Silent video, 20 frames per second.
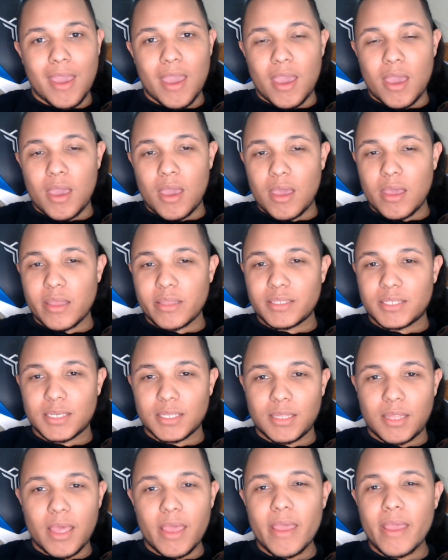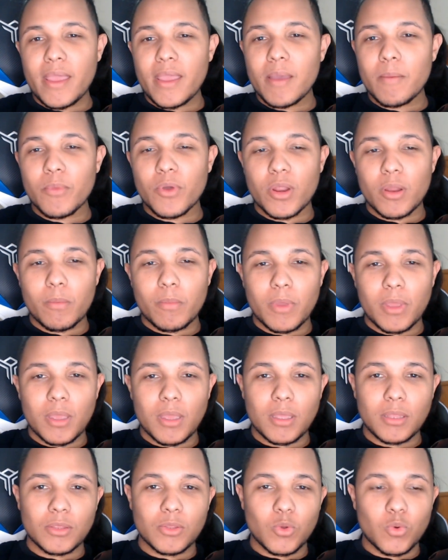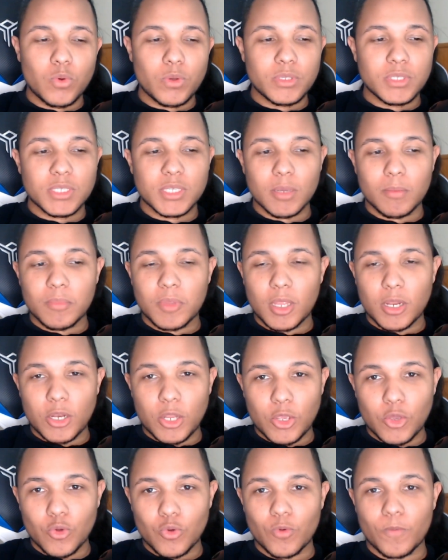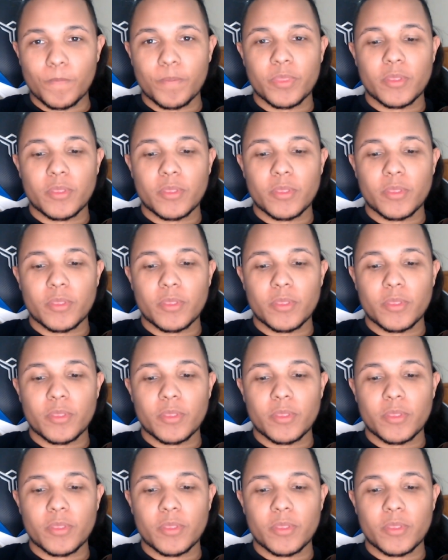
And today I'm gonna be doing something new.